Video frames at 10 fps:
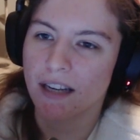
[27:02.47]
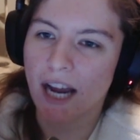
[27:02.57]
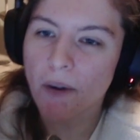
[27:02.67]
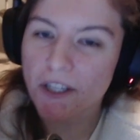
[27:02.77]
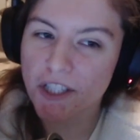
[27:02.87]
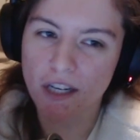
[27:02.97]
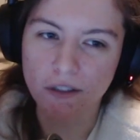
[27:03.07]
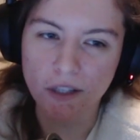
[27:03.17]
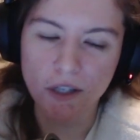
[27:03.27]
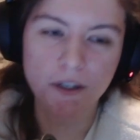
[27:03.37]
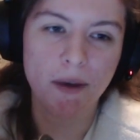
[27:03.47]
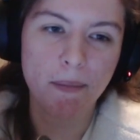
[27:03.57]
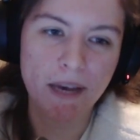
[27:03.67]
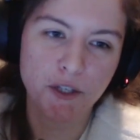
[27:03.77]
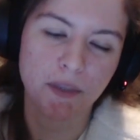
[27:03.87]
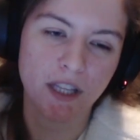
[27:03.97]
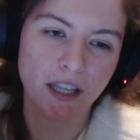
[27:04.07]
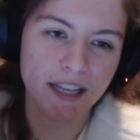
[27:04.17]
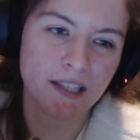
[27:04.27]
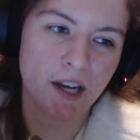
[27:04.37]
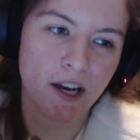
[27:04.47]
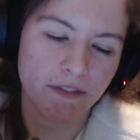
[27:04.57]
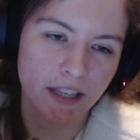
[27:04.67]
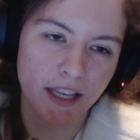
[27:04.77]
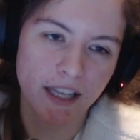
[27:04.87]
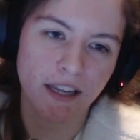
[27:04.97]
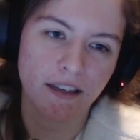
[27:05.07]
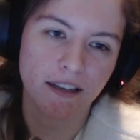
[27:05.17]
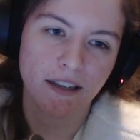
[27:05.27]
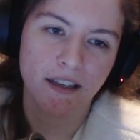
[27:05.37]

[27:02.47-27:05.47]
I watched it alone in my bedroom with the lights off, I